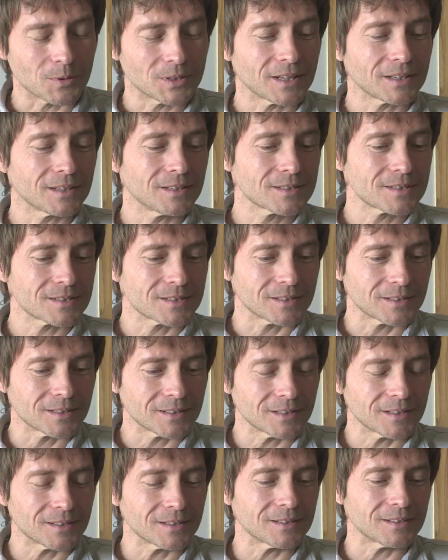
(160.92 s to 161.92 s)
Well, I guess
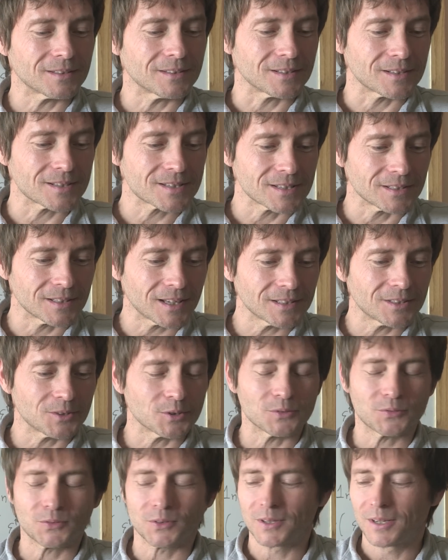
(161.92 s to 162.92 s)
there is a lot
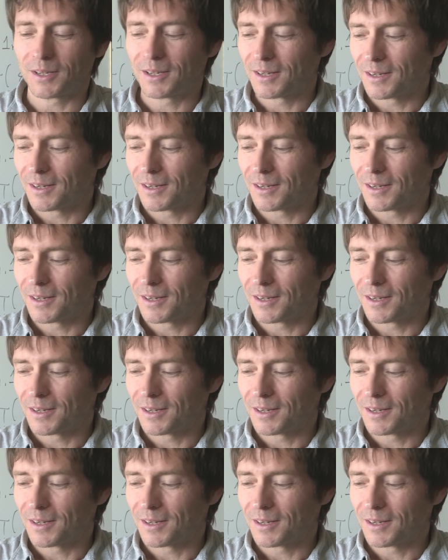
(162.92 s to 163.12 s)
of